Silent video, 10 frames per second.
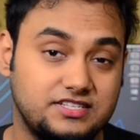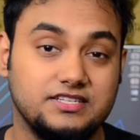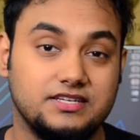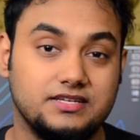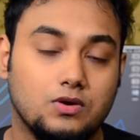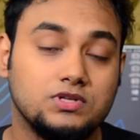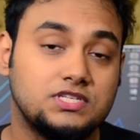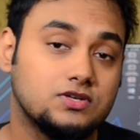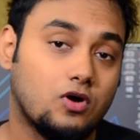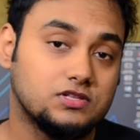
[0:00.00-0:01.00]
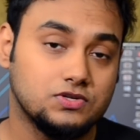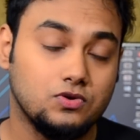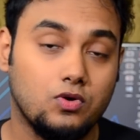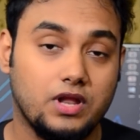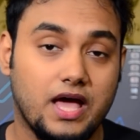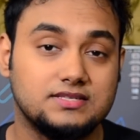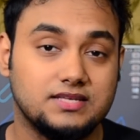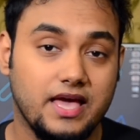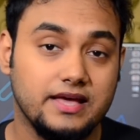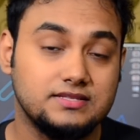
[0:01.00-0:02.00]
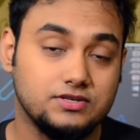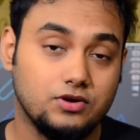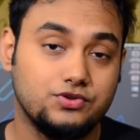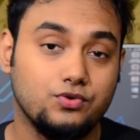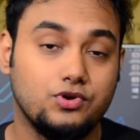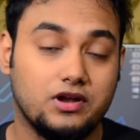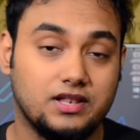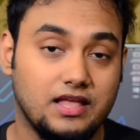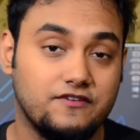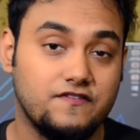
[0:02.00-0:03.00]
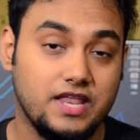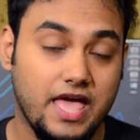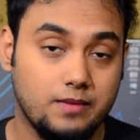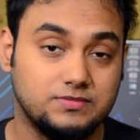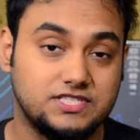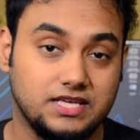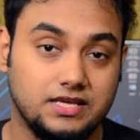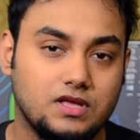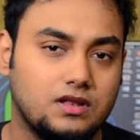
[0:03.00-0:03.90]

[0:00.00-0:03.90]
T, which is also known as eight oh two dot eleven m c.